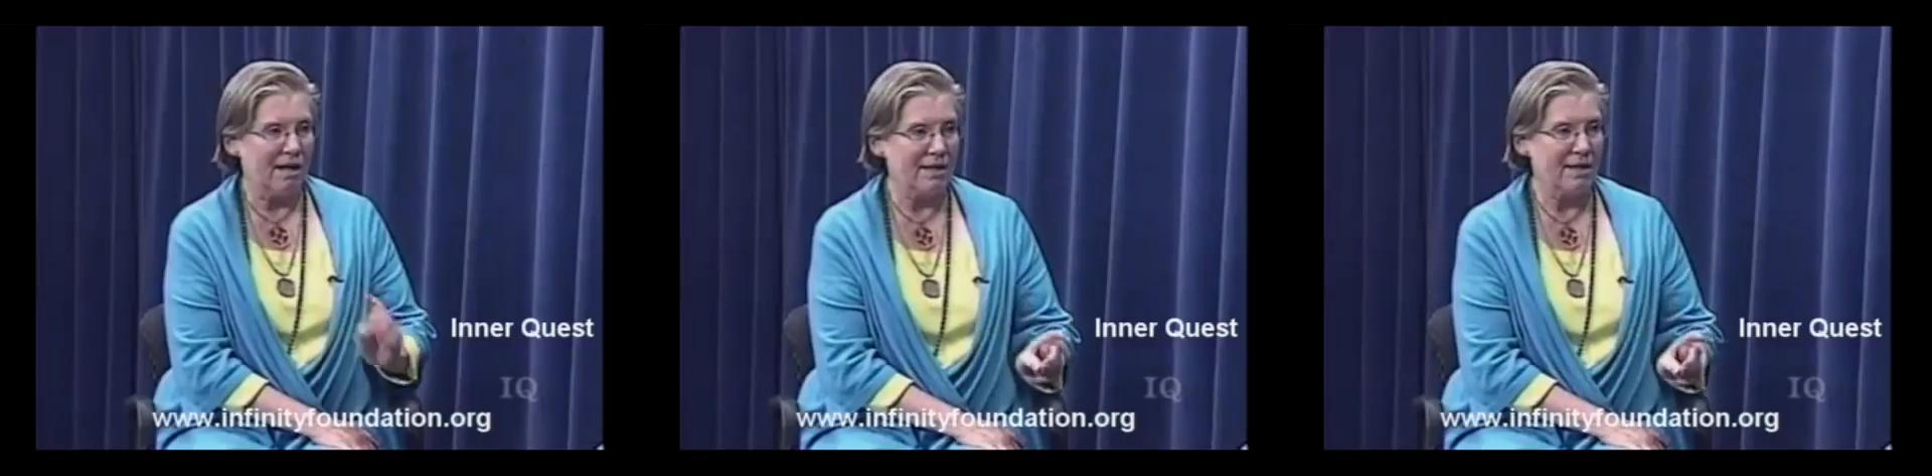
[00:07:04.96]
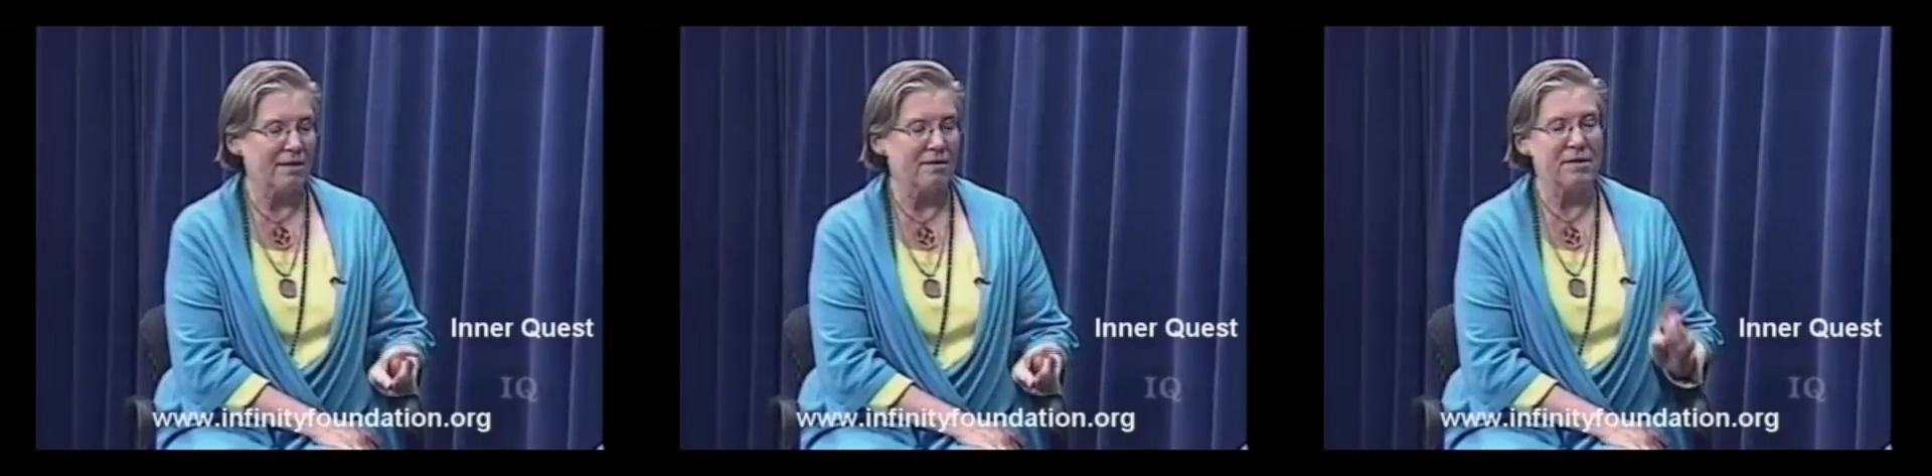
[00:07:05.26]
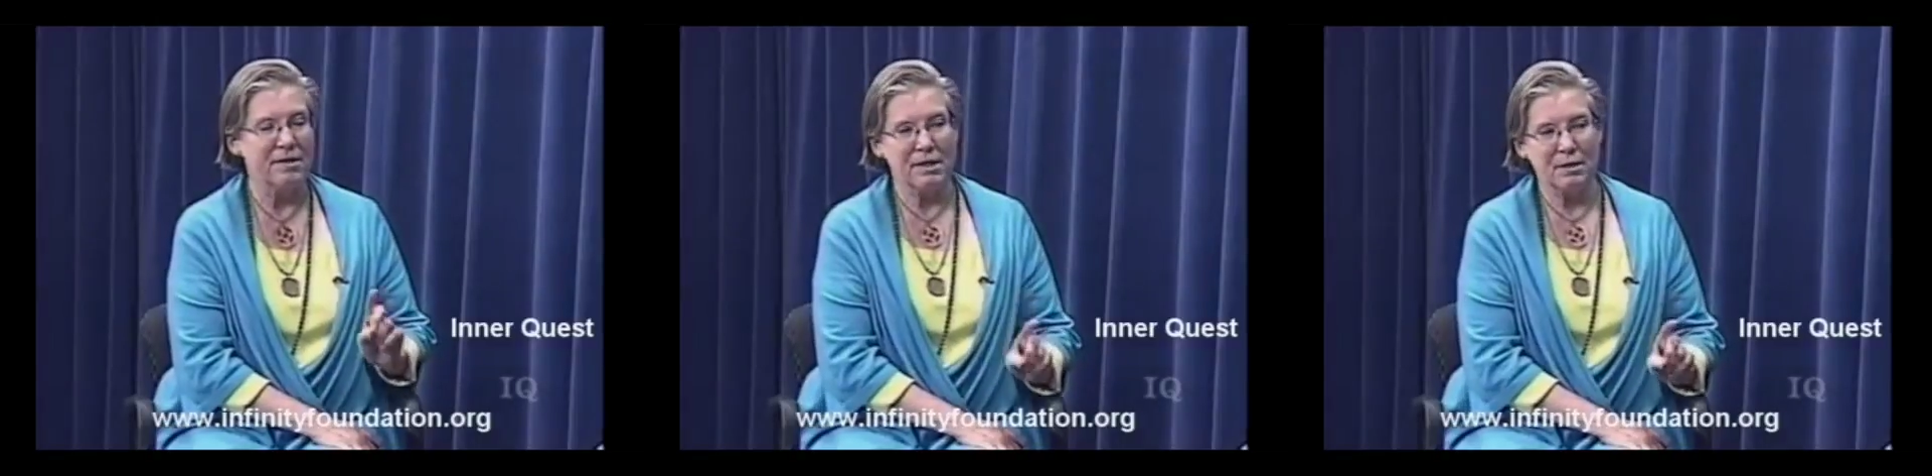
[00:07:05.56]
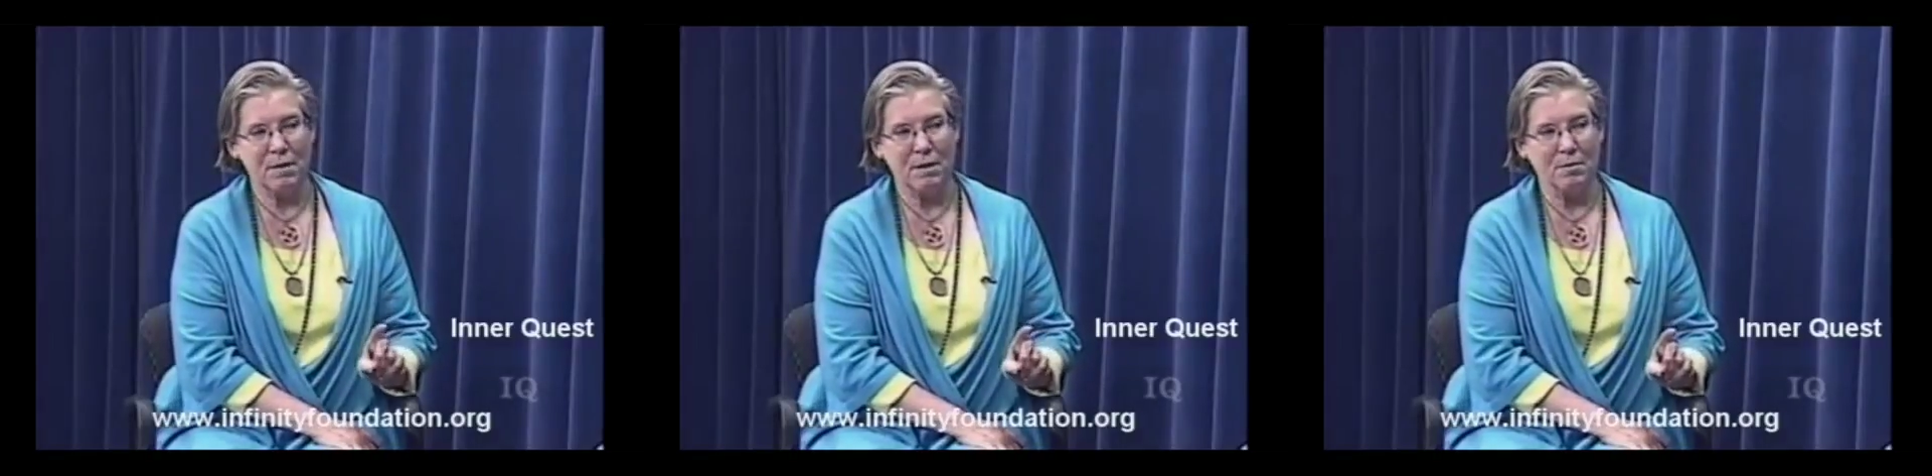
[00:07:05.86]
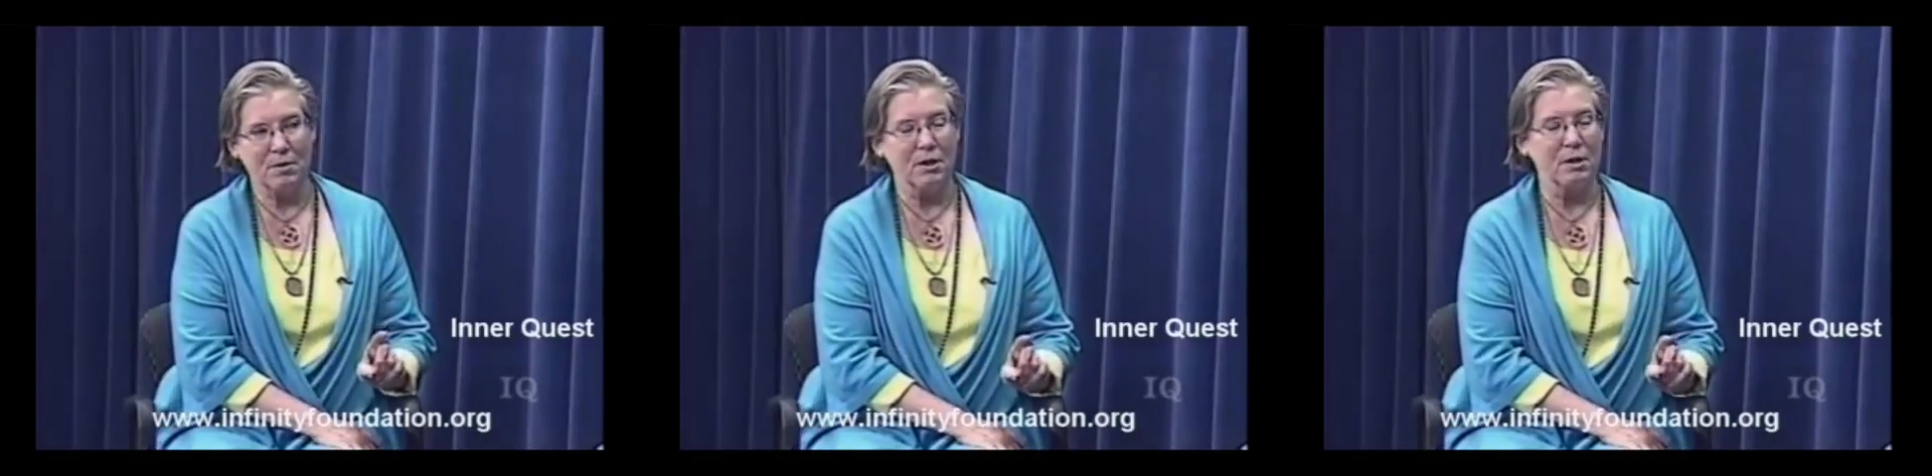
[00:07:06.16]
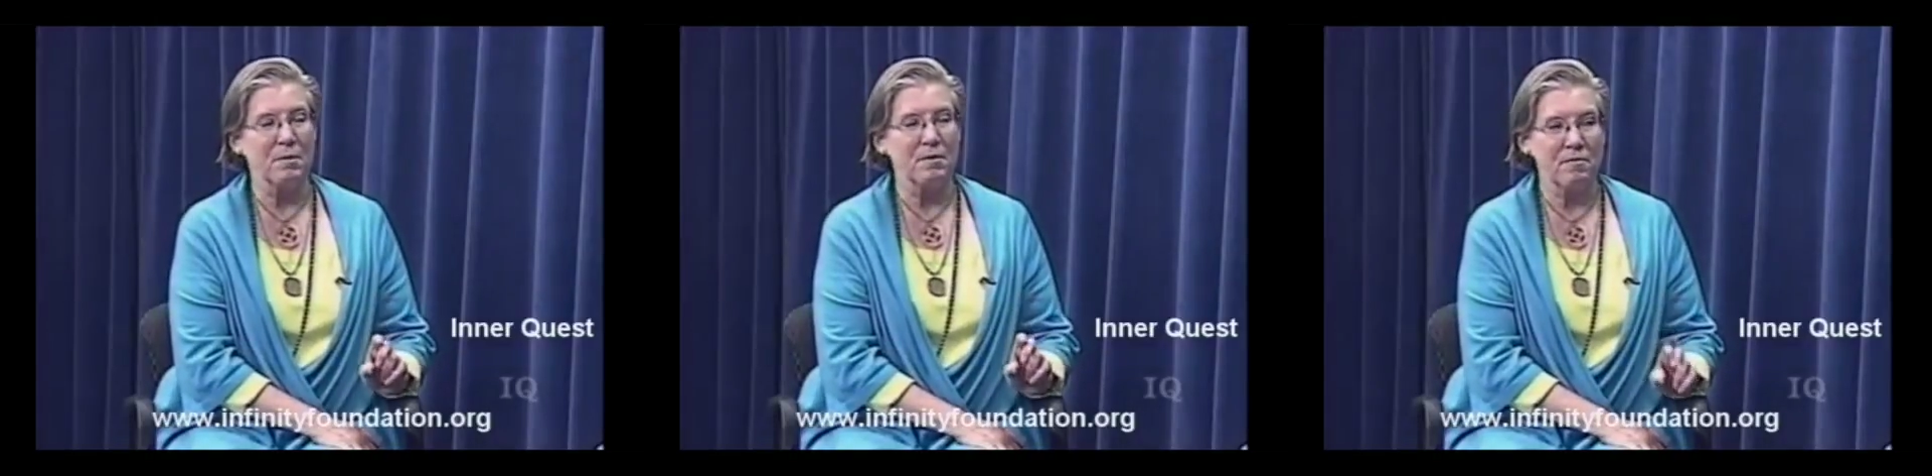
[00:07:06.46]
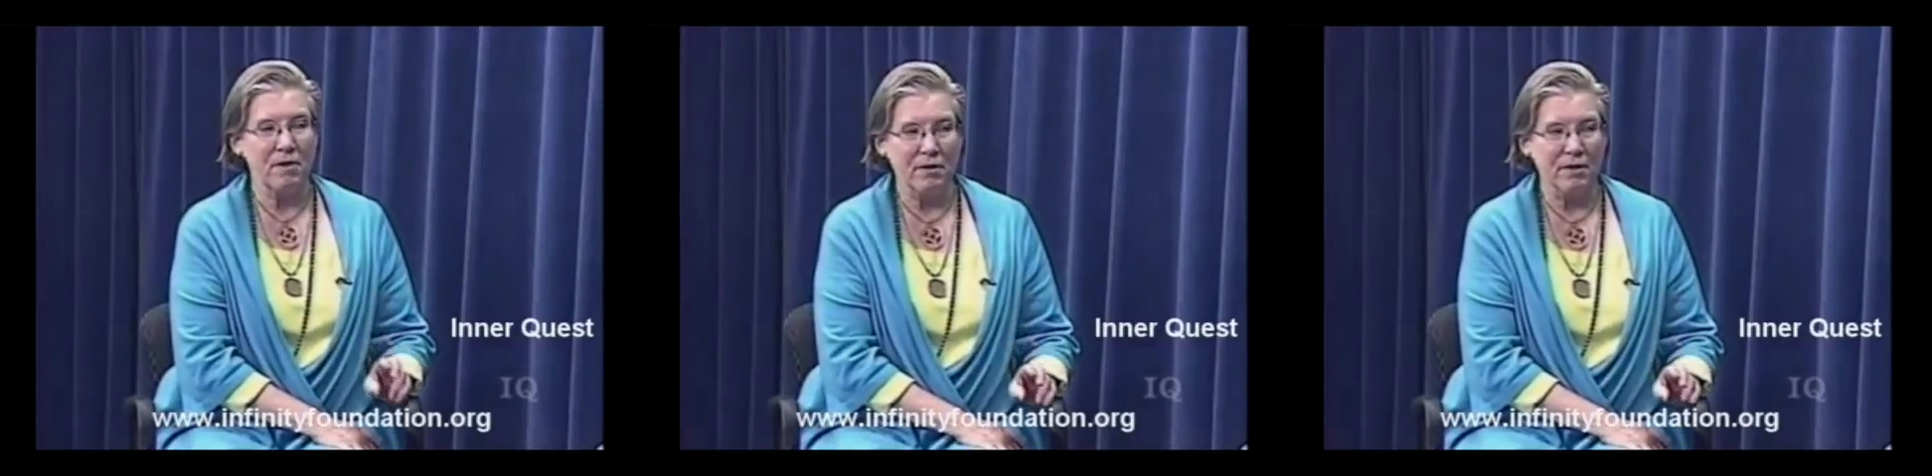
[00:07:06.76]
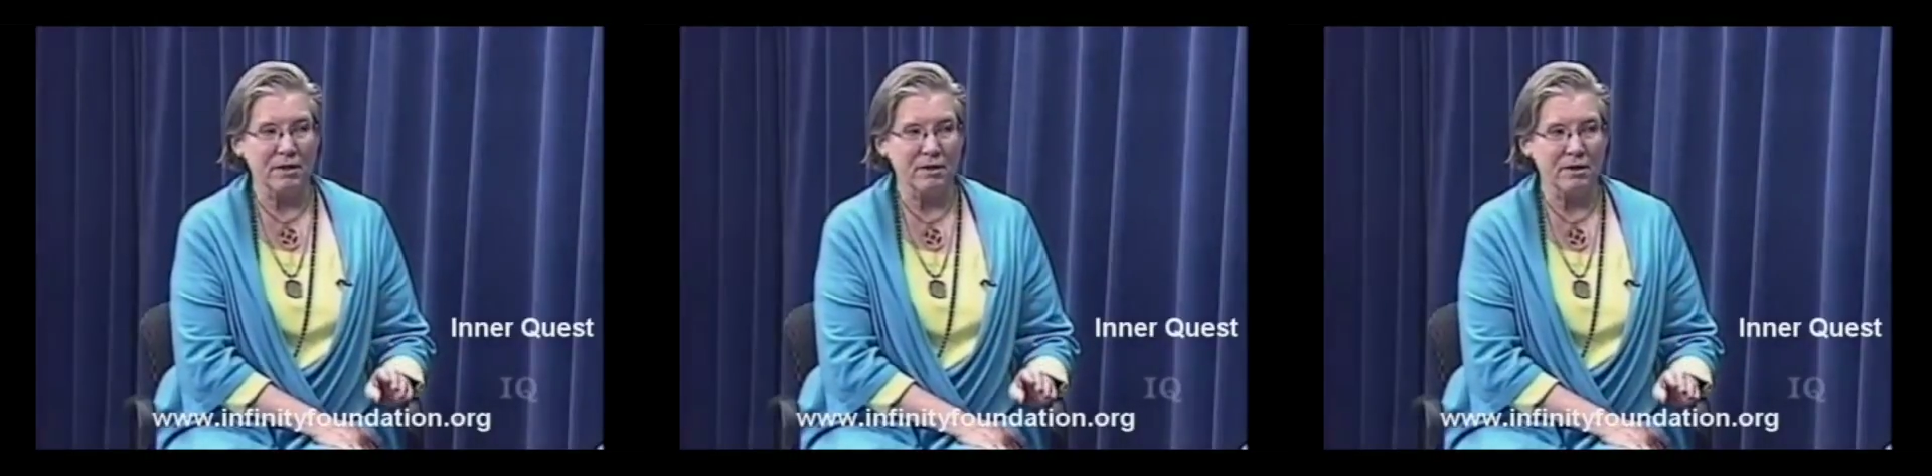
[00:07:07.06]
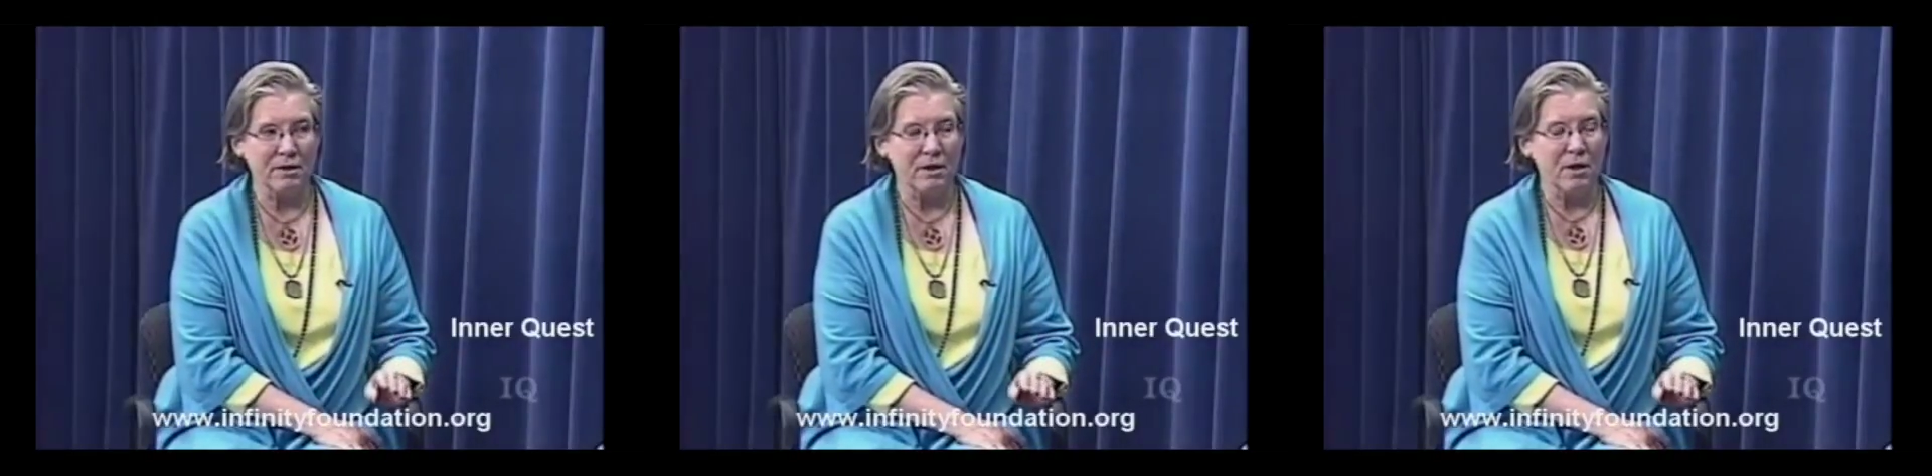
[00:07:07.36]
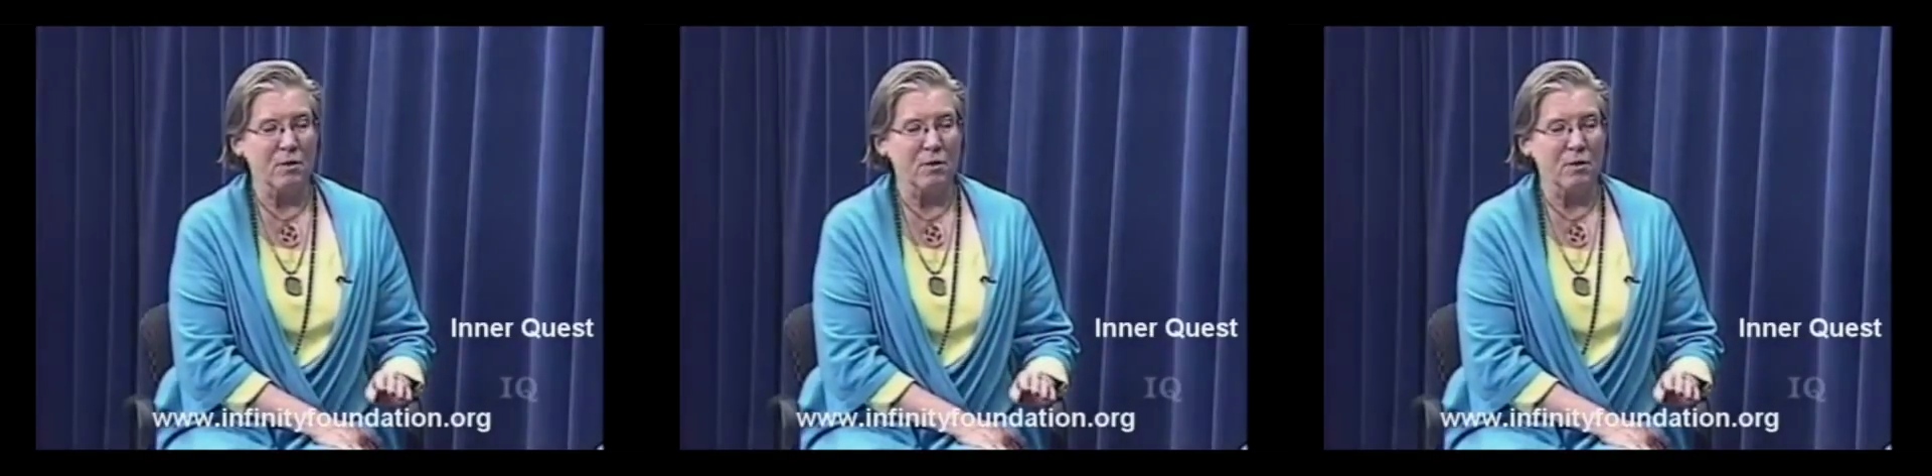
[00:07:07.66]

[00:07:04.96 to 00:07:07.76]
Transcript: I know that these people are going to be very good